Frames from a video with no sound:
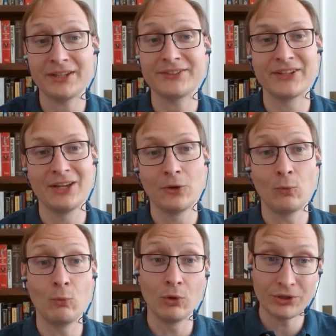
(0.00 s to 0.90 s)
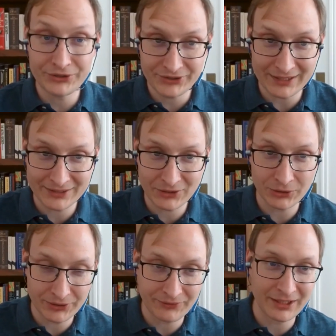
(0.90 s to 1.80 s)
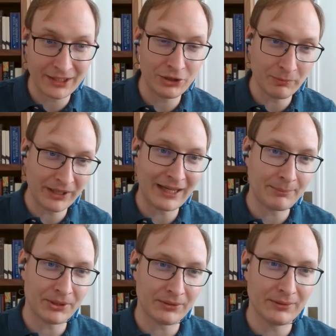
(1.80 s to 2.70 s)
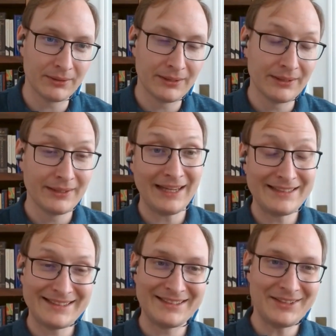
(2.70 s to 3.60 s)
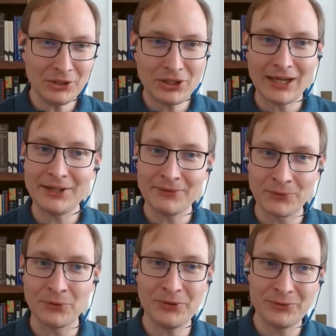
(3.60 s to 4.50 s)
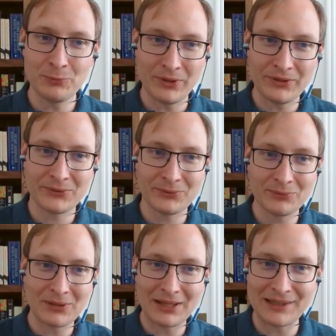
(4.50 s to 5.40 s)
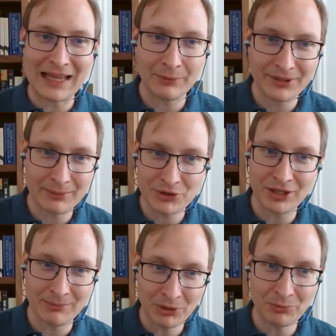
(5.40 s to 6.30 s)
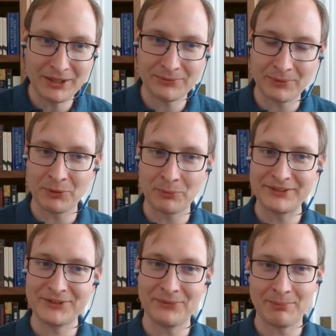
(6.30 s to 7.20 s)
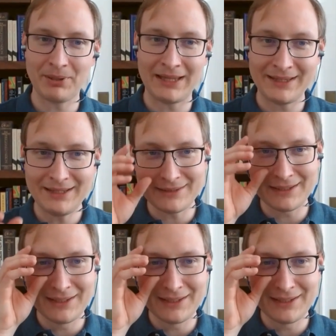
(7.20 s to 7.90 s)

It is worse at cultivating human capital. It's still kind of good with allowing them to immigrate from the rest of the planet.